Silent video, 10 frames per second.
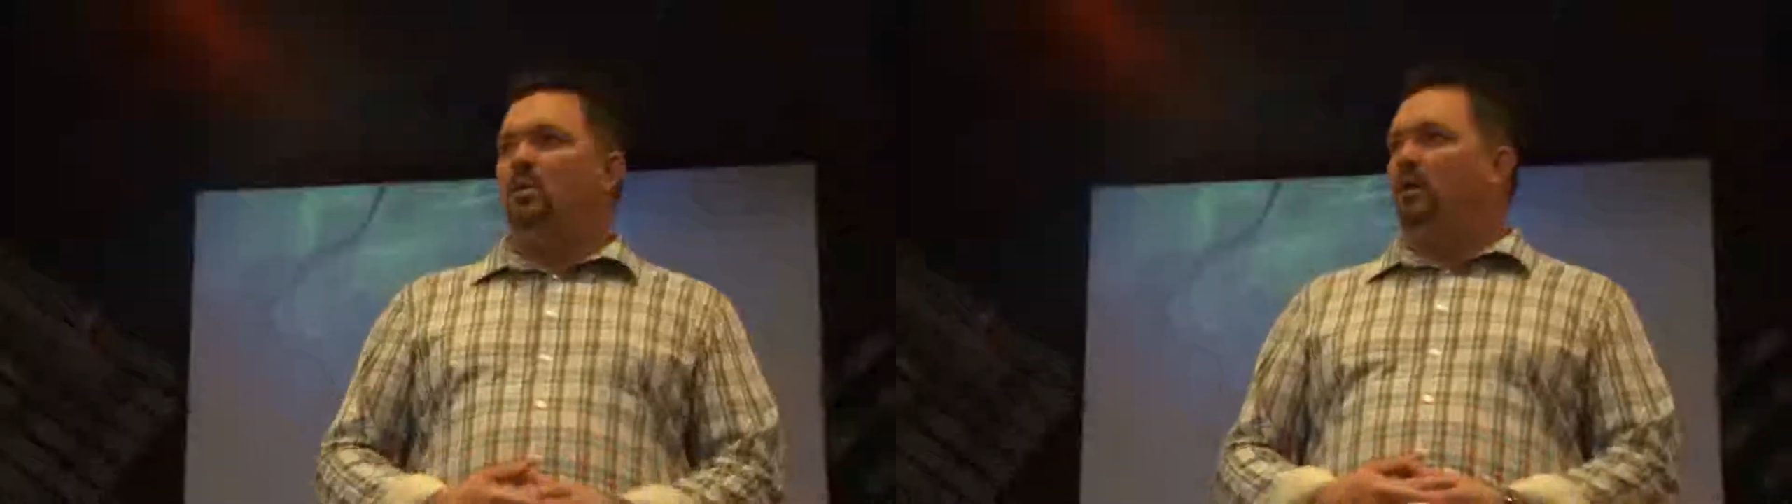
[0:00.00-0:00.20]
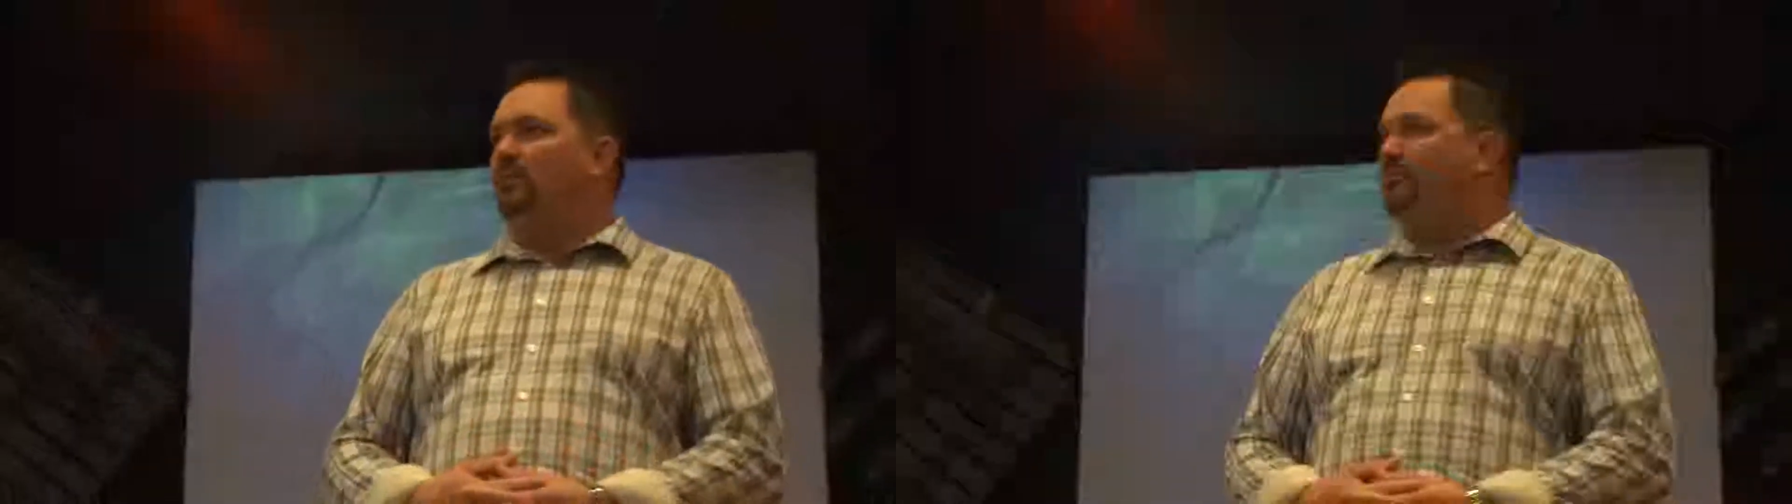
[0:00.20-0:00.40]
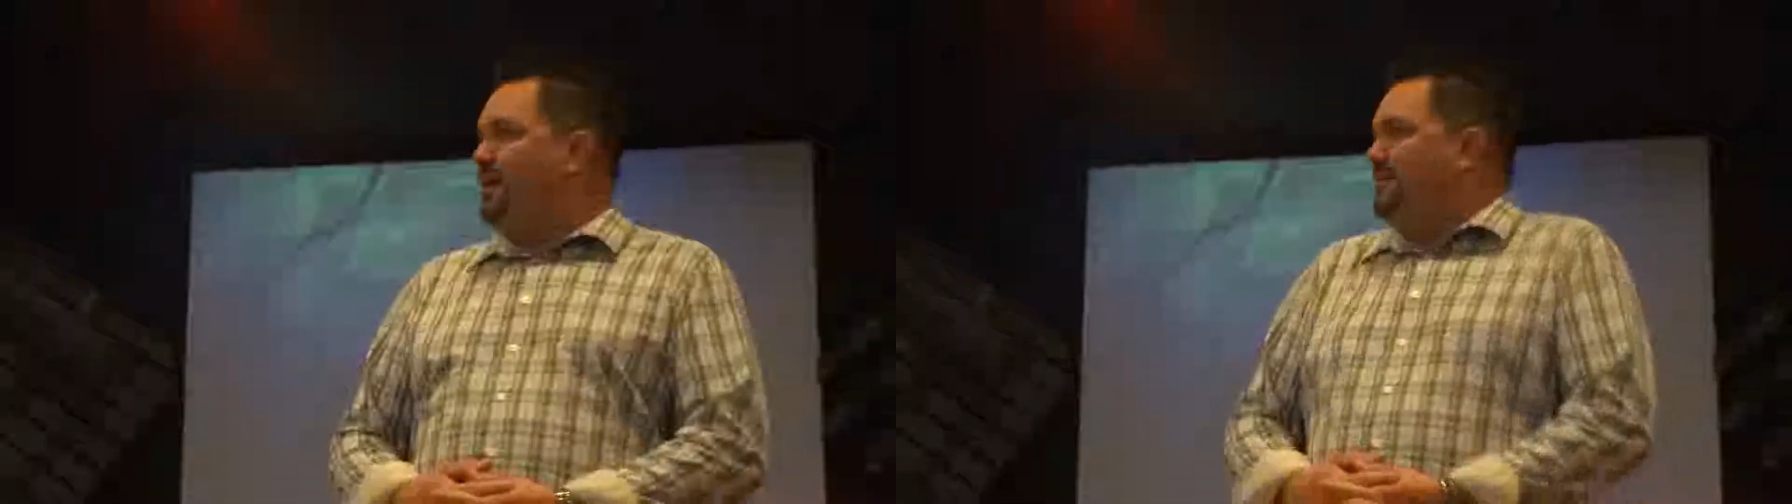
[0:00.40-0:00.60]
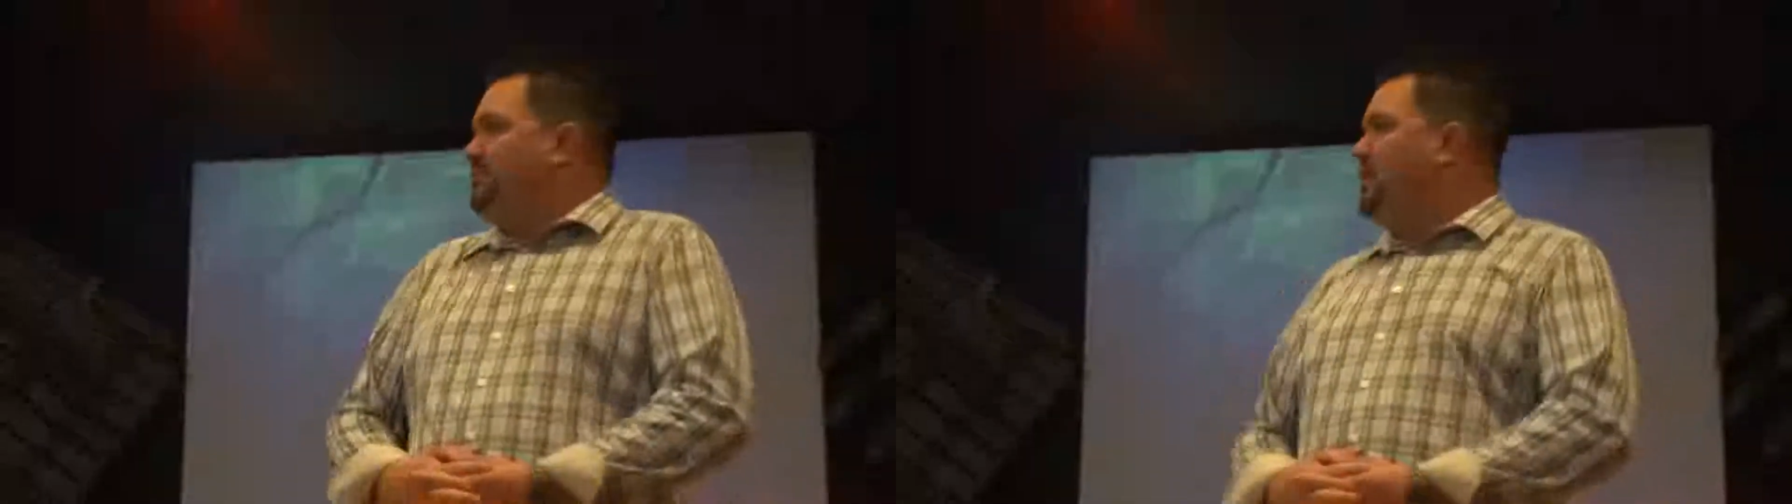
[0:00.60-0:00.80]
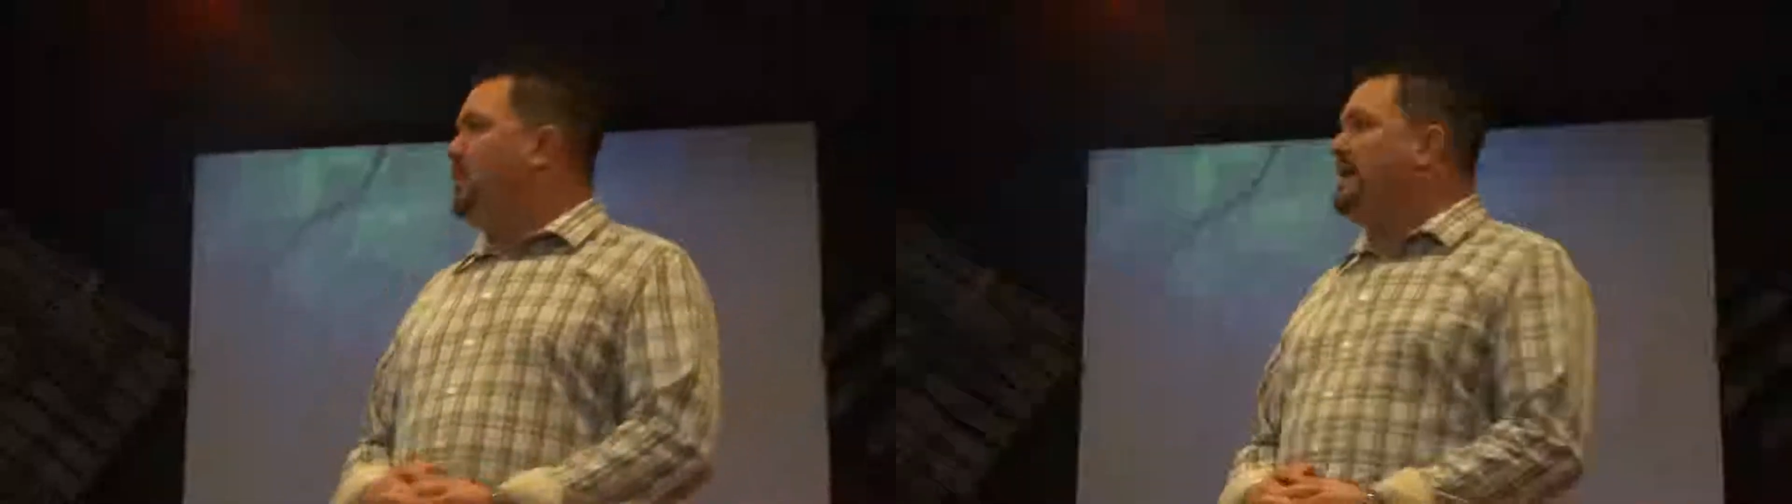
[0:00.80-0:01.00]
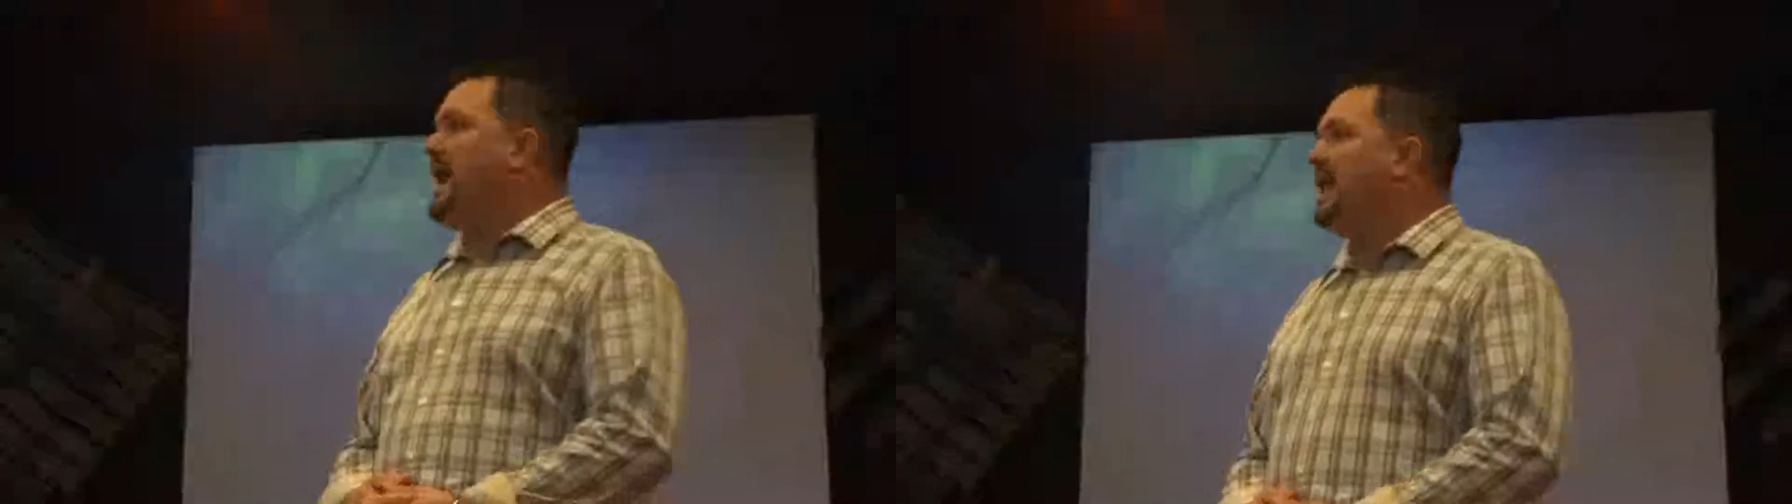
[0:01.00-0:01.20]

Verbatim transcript: well, that, you know, we kind